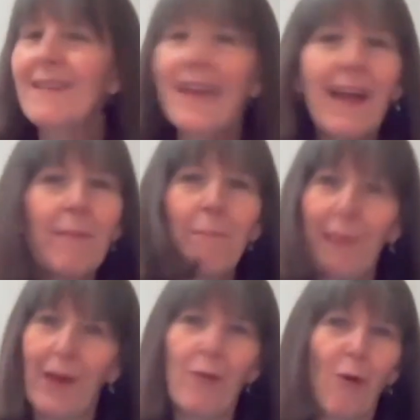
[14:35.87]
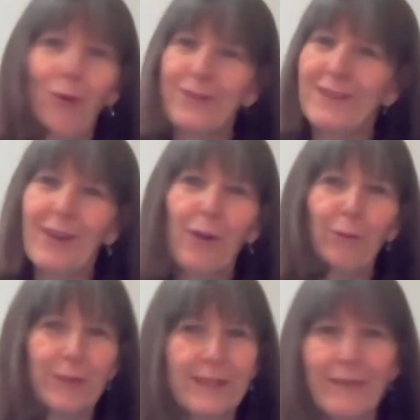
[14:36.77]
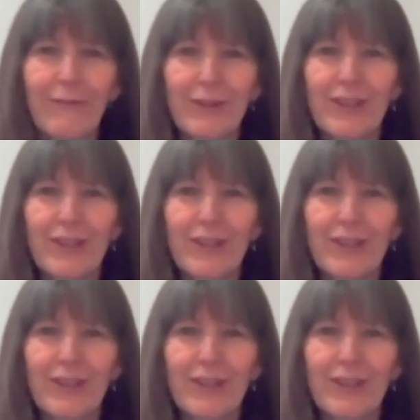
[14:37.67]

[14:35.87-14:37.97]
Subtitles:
can blow hot and cold at different